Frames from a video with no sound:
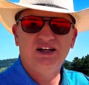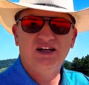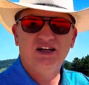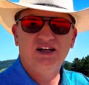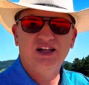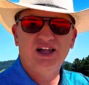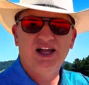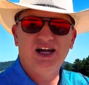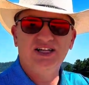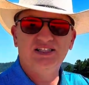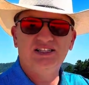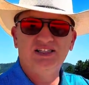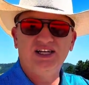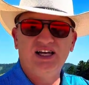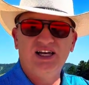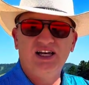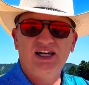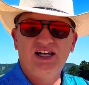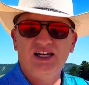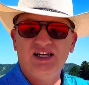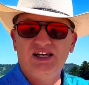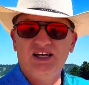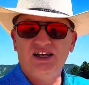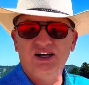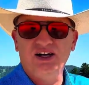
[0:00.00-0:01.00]
Class
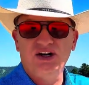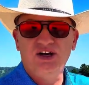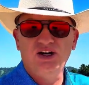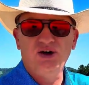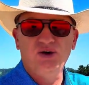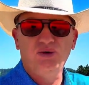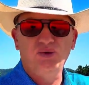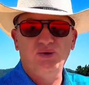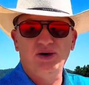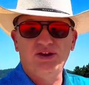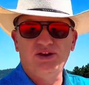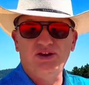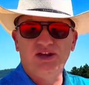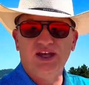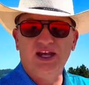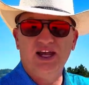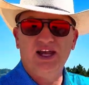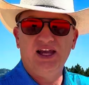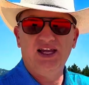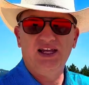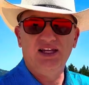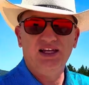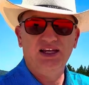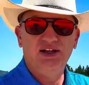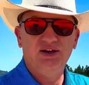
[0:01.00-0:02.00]
A with
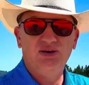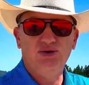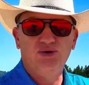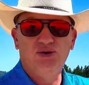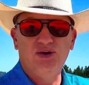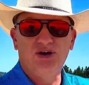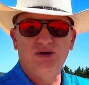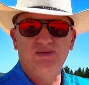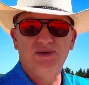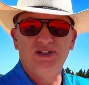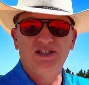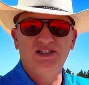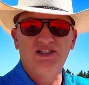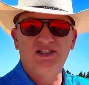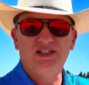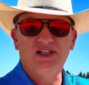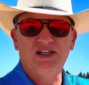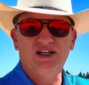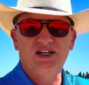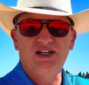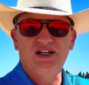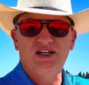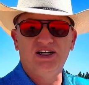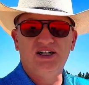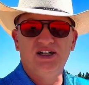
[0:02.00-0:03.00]
a enormous
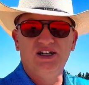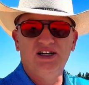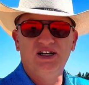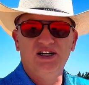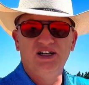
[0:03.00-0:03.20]
uh,